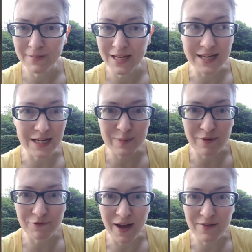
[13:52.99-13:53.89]
because I had to
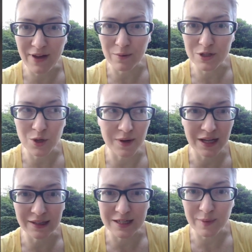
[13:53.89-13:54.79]
spend 5 hours going
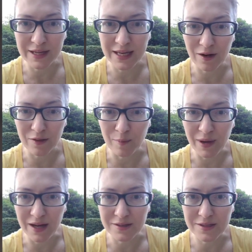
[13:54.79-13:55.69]
to collect my kid on the
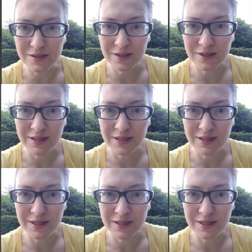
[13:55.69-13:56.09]
bus